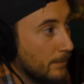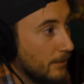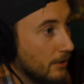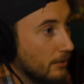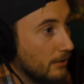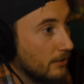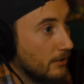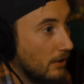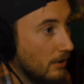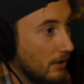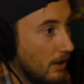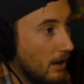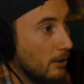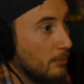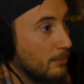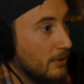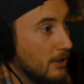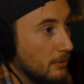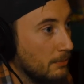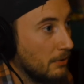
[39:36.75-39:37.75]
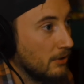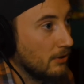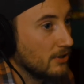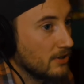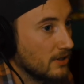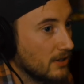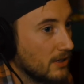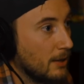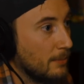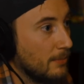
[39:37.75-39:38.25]
You know, it's a lot of people are
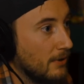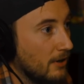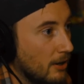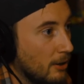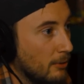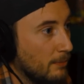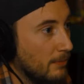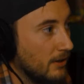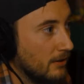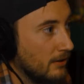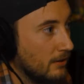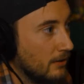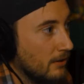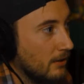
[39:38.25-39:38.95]
stepping up, and